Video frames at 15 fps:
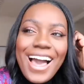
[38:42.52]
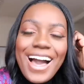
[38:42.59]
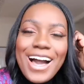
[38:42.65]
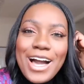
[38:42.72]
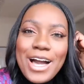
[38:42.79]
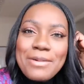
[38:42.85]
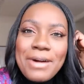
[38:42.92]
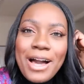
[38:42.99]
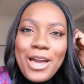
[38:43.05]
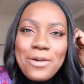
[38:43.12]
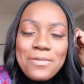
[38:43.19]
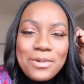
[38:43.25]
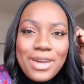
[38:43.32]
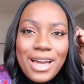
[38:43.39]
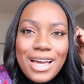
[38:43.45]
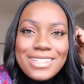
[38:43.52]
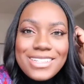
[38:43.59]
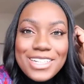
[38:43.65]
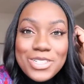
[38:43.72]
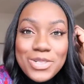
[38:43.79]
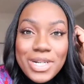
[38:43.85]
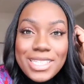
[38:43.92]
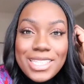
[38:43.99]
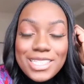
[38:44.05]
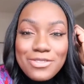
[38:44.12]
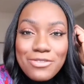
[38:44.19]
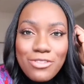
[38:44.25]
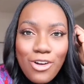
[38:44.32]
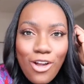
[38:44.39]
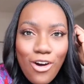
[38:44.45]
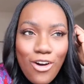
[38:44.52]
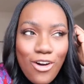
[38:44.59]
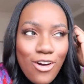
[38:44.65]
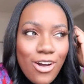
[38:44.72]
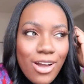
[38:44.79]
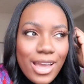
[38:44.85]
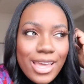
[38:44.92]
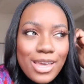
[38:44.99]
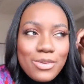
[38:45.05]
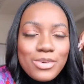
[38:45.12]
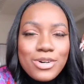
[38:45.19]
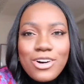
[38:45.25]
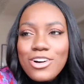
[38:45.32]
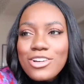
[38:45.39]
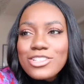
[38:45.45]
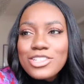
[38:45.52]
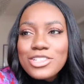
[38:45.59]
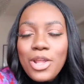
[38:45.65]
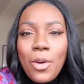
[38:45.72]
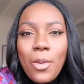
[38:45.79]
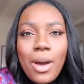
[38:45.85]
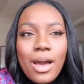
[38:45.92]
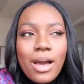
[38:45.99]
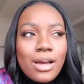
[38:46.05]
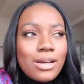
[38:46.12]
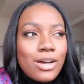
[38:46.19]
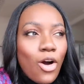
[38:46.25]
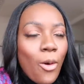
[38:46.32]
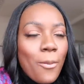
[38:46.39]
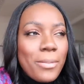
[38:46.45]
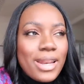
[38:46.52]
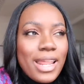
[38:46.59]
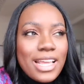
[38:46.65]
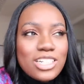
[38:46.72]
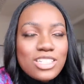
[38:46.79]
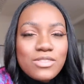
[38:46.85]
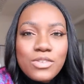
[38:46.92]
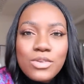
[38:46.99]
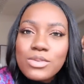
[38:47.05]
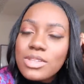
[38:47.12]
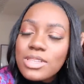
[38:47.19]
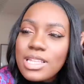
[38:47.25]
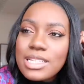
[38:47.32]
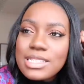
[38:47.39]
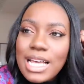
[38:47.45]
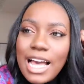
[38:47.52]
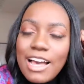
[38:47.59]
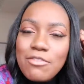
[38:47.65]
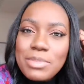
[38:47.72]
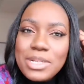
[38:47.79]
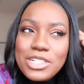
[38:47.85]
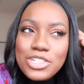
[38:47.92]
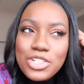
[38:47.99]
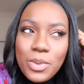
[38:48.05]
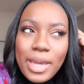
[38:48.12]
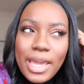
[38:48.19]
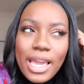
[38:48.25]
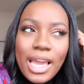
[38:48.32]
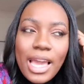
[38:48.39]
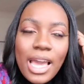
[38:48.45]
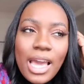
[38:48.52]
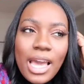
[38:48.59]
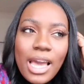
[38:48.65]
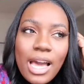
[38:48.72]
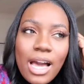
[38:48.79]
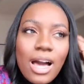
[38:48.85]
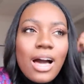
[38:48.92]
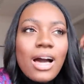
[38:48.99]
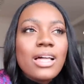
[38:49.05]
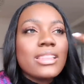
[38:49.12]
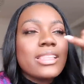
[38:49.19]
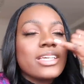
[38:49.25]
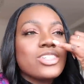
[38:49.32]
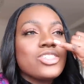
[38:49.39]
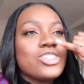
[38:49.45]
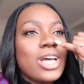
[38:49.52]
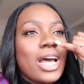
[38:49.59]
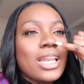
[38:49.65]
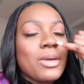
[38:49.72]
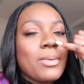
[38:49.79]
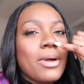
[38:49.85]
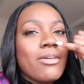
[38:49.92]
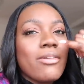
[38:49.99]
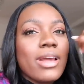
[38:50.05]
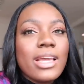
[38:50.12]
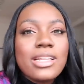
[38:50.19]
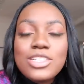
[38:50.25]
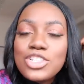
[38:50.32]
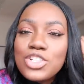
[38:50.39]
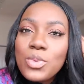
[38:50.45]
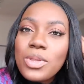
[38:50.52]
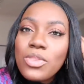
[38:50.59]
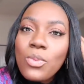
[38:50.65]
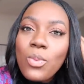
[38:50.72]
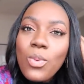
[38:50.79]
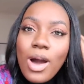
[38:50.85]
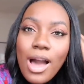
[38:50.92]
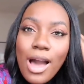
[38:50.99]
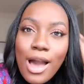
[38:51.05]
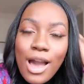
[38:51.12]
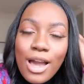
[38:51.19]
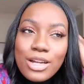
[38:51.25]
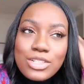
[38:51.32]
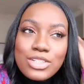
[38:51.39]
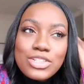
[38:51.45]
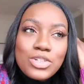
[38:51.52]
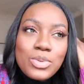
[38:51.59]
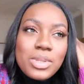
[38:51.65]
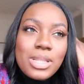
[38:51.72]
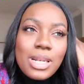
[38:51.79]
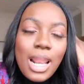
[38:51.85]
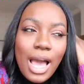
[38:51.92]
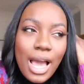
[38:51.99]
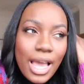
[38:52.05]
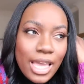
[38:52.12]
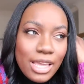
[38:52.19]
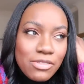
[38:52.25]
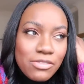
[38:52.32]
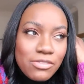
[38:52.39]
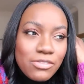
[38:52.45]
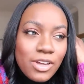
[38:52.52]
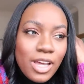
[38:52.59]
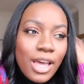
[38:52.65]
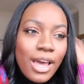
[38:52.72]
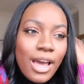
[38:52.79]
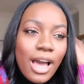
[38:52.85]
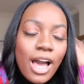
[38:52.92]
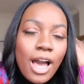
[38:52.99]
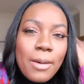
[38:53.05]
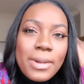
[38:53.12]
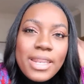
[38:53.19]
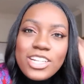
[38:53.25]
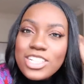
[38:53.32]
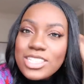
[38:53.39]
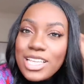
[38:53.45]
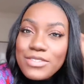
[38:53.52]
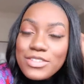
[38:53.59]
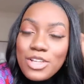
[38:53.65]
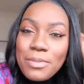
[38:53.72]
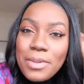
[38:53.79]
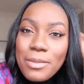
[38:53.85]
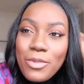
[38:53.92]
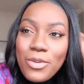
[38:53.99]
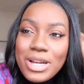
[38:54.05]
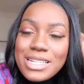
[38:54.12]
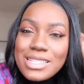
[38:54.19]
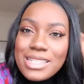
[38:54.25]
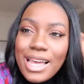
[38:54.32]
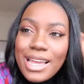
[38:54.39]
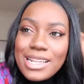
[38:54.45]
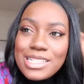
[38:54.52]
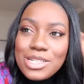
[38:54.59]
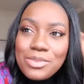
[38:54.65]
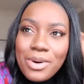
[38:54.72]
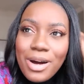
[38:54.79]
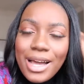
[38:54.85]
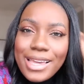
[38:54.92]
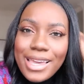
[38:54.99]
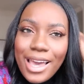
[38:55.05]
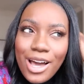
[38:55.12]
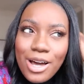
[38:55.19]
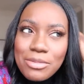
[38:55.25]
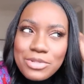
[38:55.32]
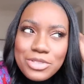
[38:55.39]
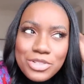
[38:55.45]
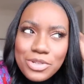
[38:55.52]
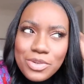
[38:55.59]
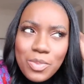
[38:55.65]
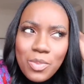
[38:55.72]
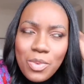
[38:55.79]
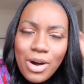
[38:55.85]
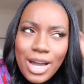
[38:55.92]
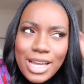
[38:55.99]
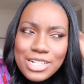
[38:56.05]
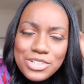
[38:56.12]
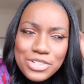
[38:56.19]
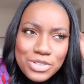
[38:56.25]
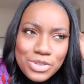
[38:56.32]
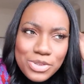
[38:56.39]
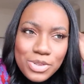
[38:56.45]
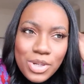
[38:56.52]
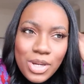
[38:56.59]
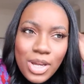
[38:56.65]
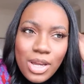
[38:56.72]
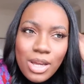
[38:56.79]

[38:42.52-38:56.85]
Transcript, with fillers: um I hope you guys enjoyed this vlog. It was, you know, a combination of all the things I have been doing uh this January, to do with work, to do with life, um and it just gives you a bit more insight into what I get up to and what I do